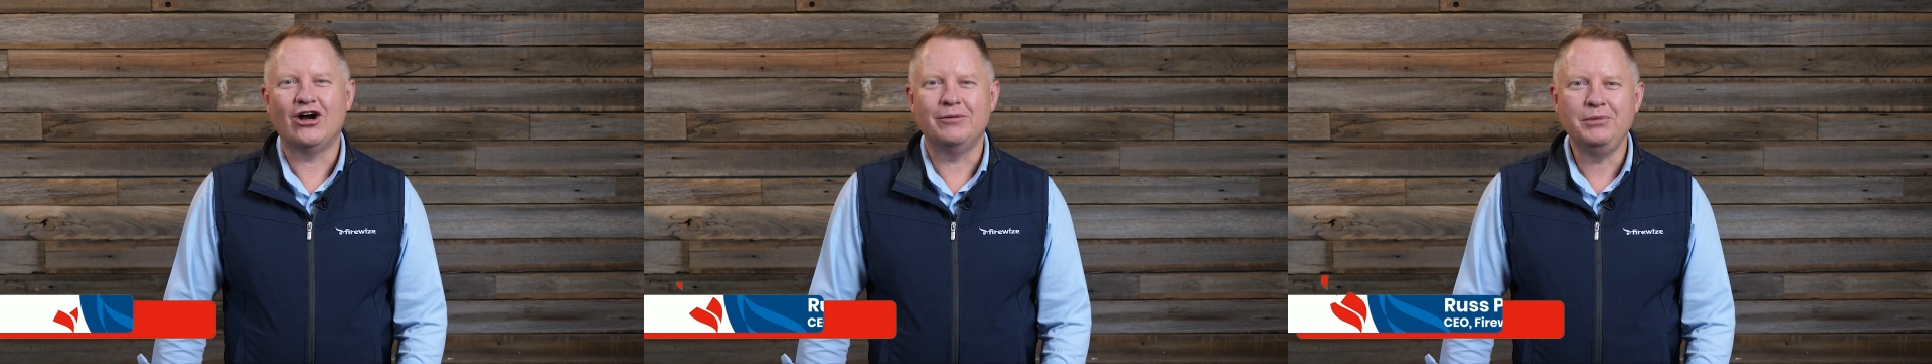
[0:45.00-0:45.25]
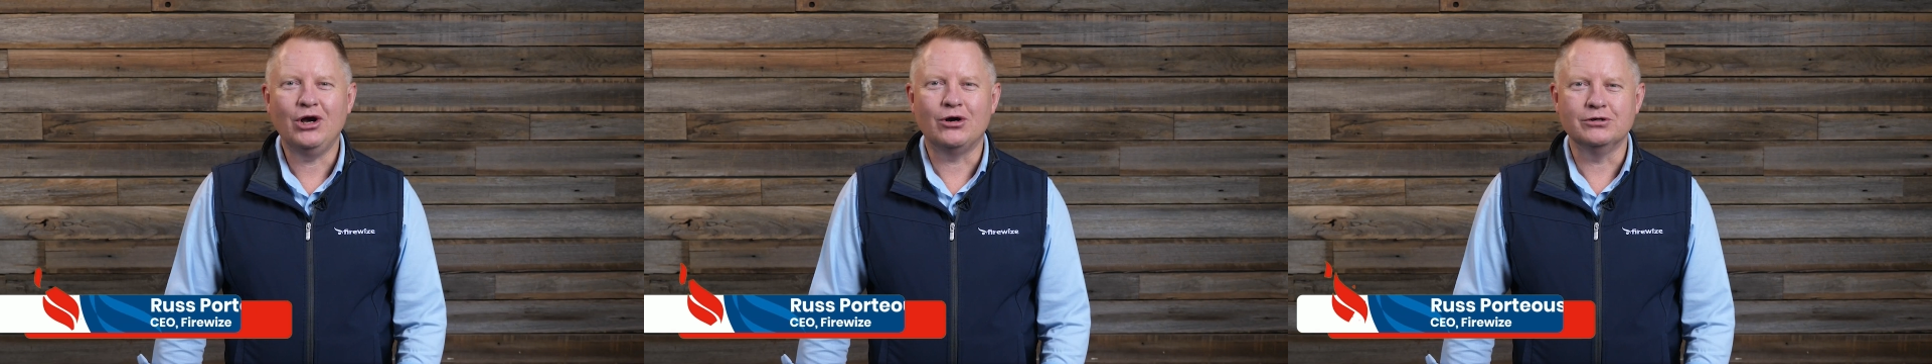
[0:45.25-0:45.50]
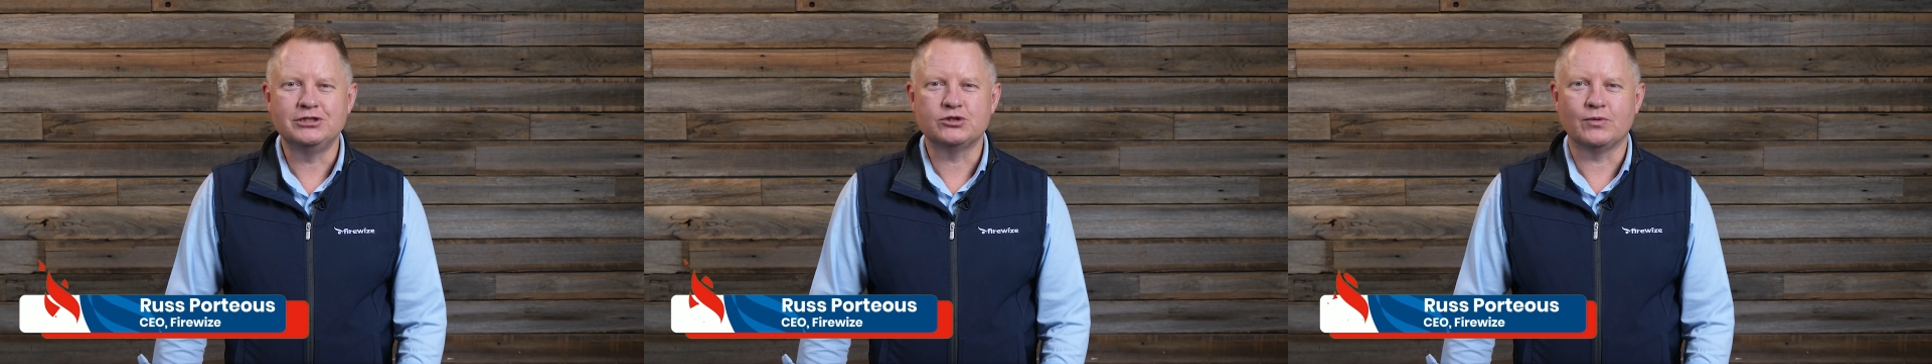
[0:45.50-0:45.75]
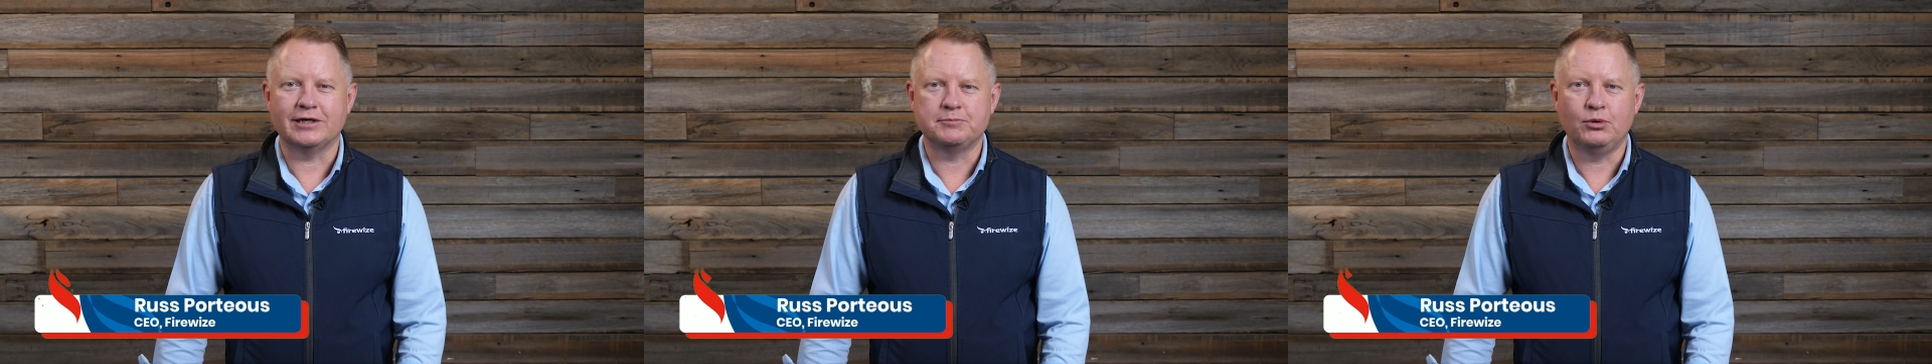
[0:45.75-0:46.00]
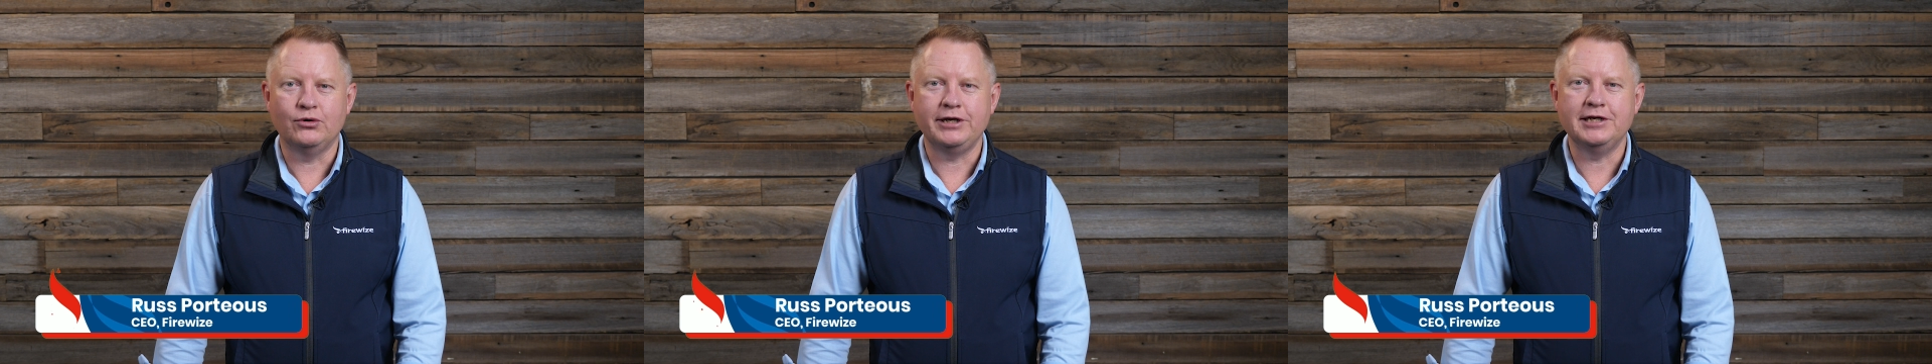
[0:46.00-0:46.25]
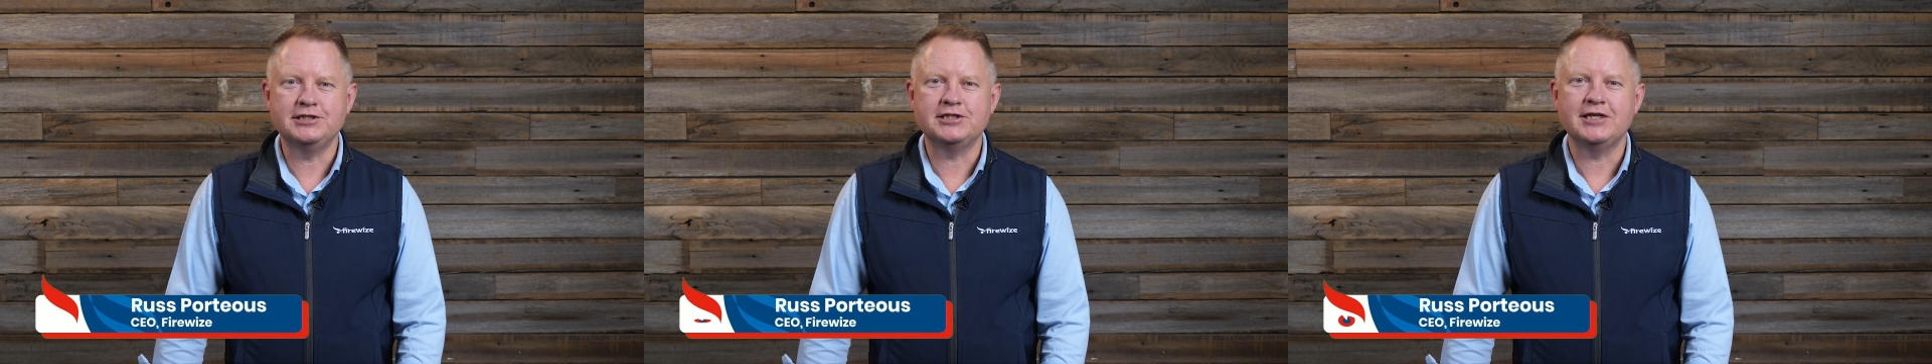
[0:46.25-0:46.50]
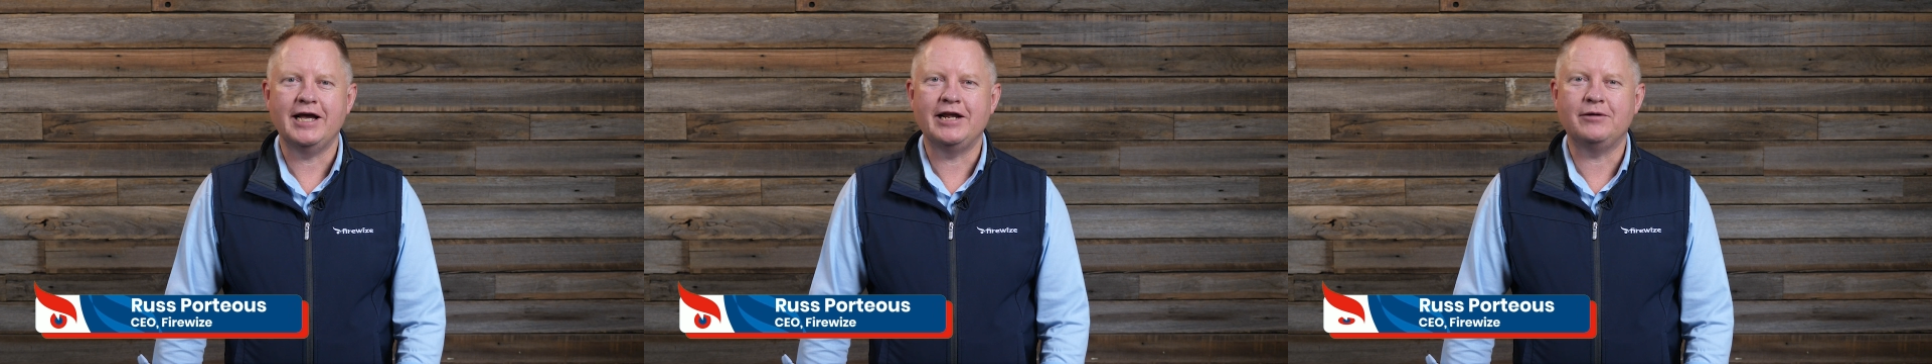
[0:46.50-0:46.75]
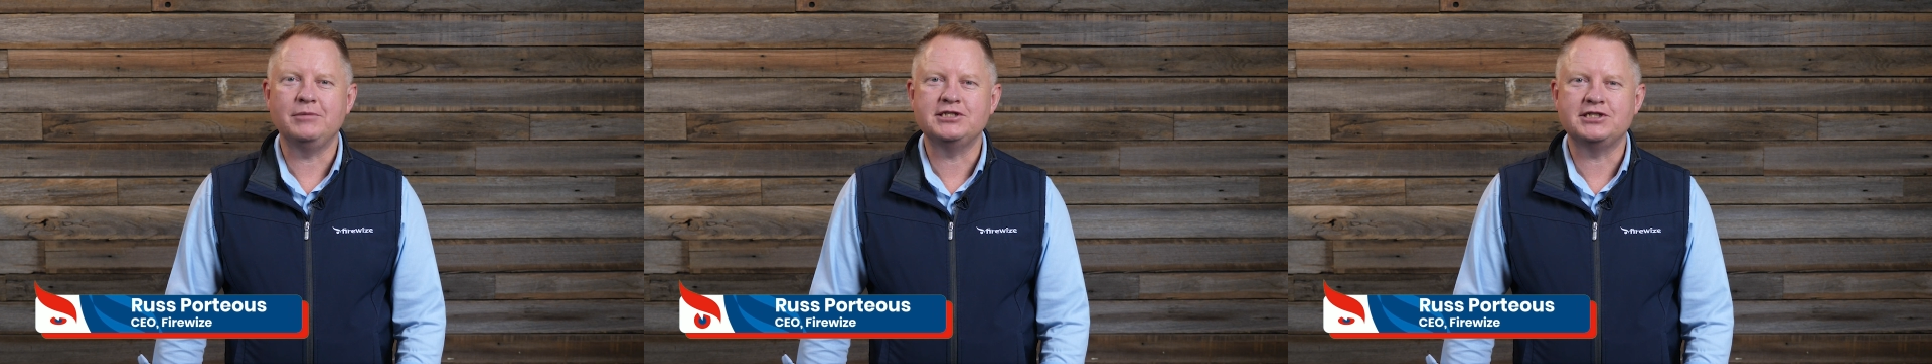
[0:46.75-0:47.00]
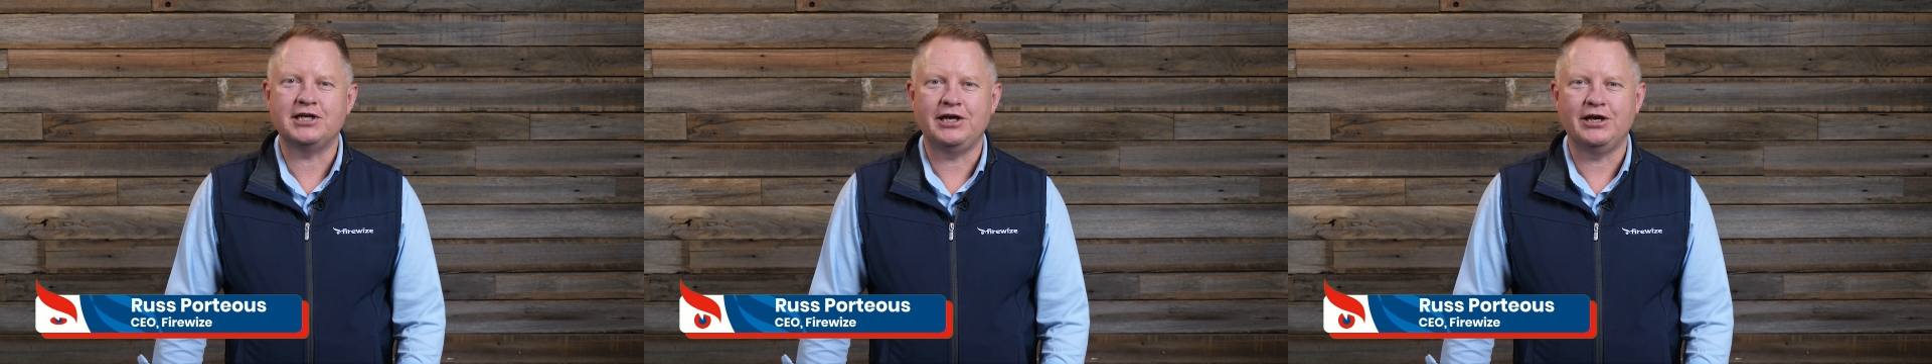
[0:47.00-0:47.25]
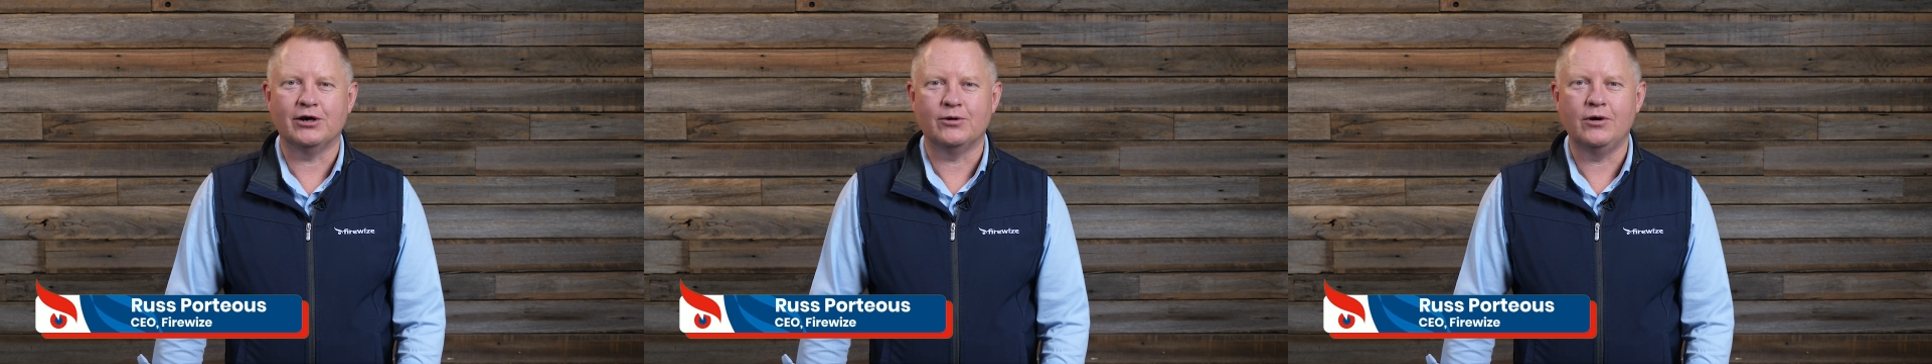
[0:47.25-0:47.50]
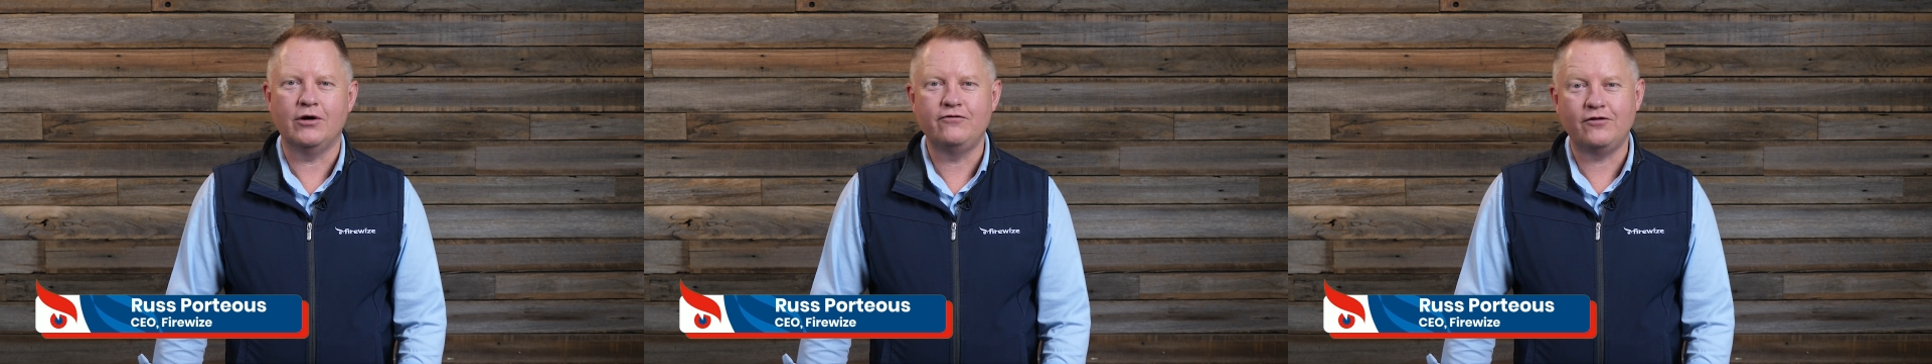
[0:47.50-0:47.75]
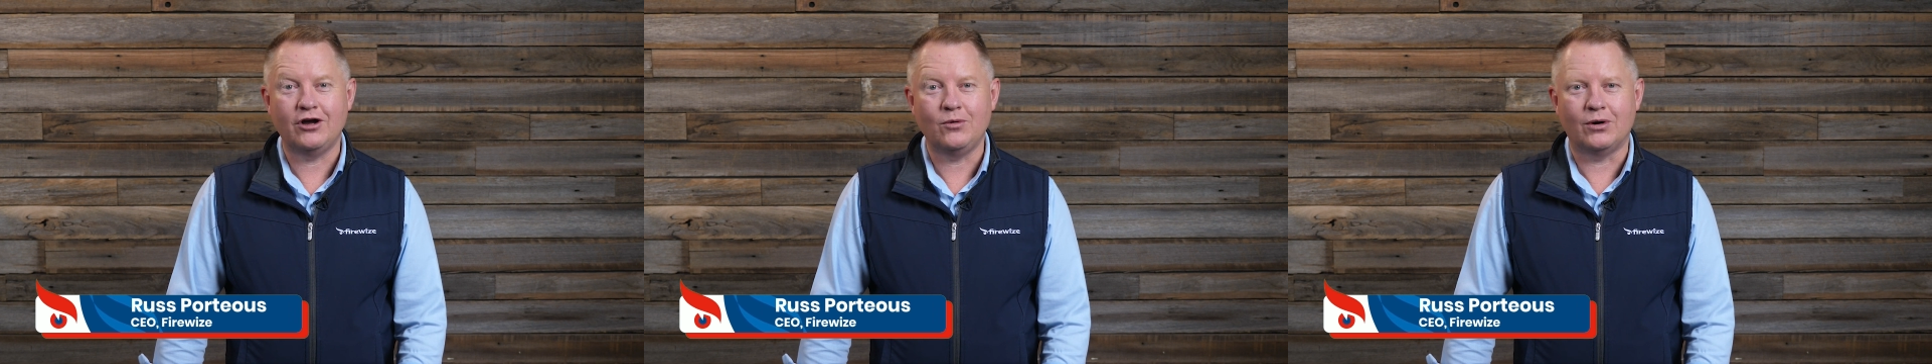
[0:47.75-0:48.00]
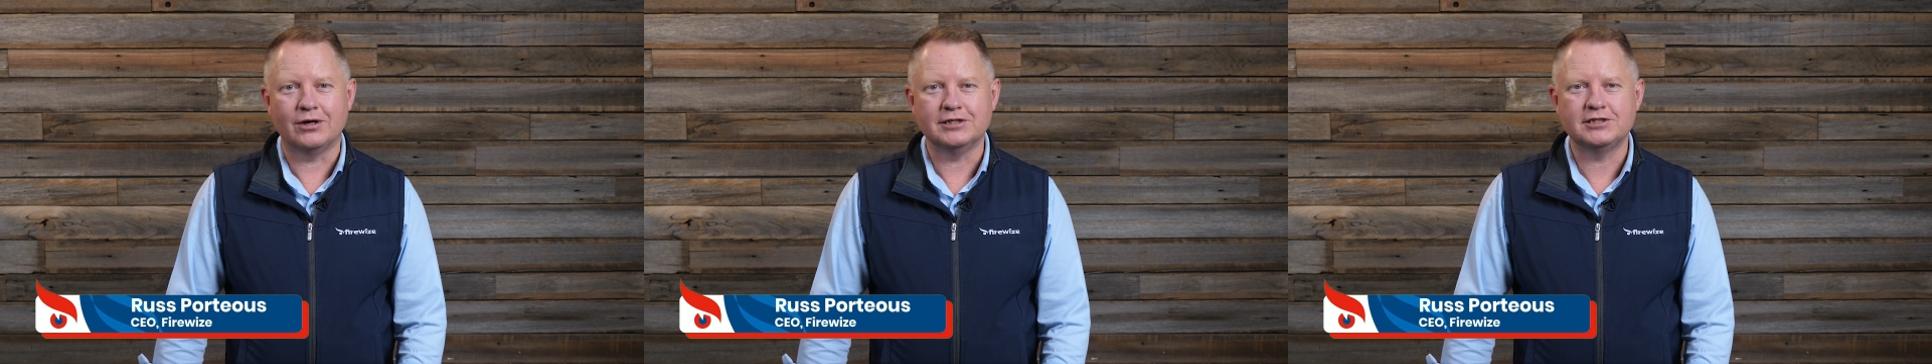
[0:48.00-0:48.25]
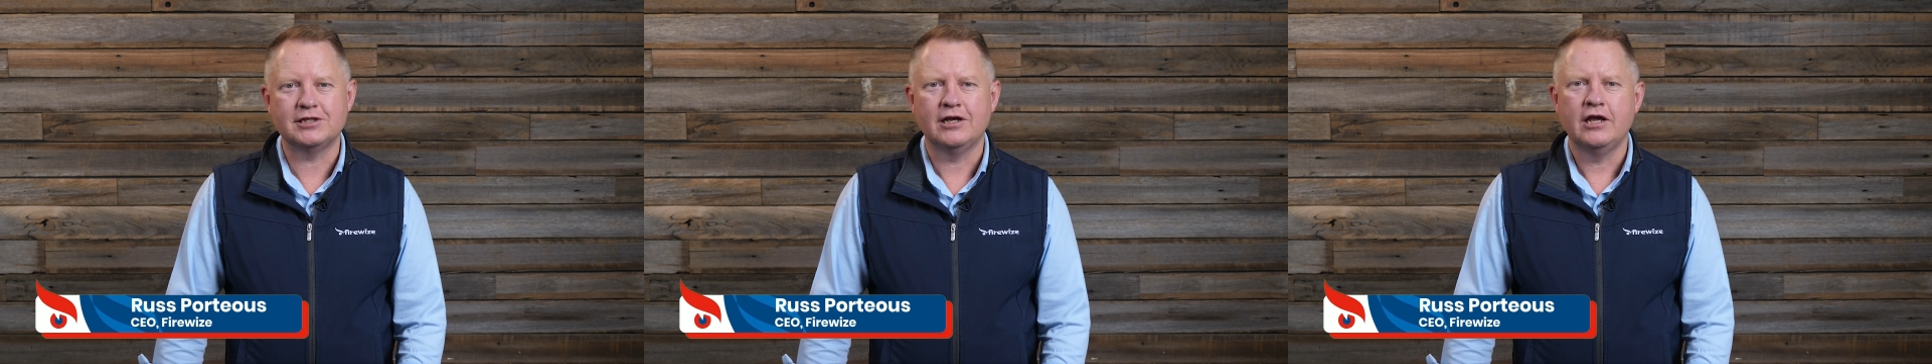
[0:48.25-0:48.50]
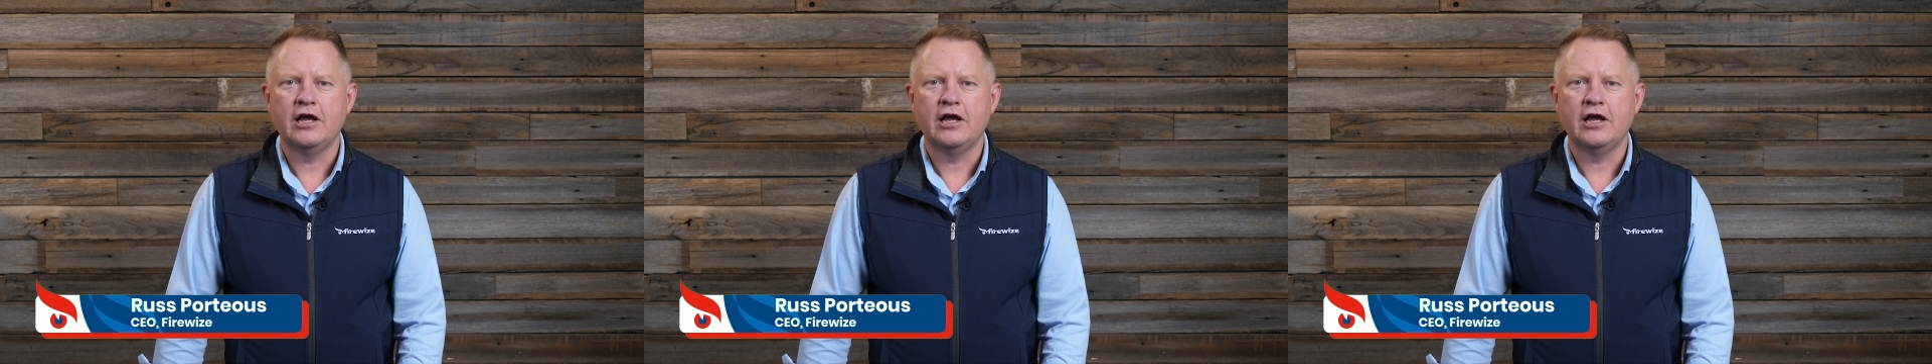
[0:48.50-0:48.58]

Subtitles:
I'm your host Russ Porteous and I'm the CEO of Firewise.